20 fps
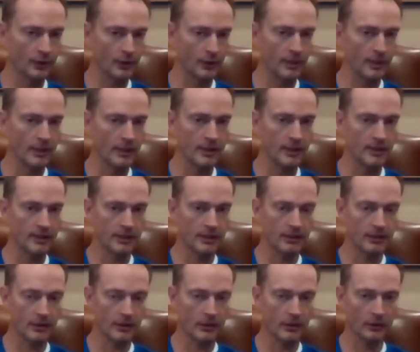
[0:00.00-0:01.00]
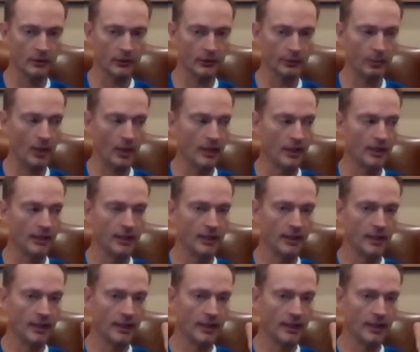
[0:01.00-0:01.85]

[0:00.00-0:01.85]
degrees in the cervical spine